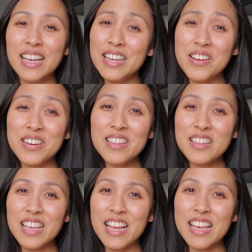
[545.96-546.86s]
Now, another
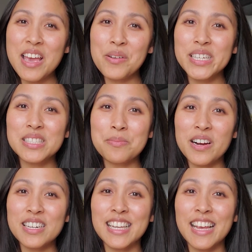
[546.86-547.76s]
thing I can't wait to
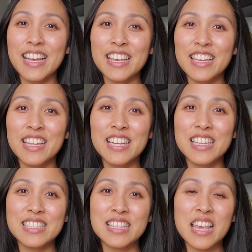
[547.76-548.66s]
partake in
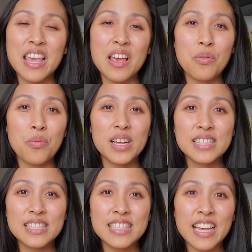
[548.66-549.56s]
is the
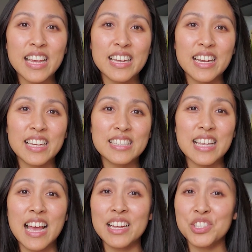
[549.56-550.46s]
Wednesday nights
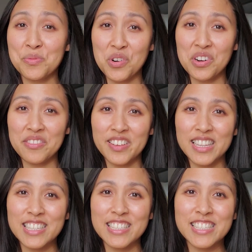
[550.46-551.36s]
at Chamorro
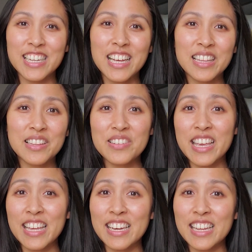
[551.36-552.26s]
Village,
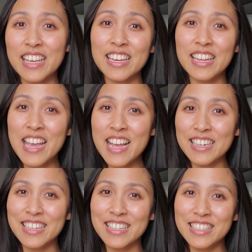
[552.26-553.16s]
located in
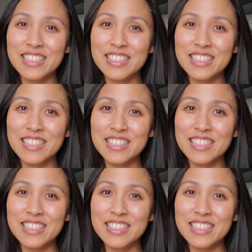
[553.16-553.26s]
Gania.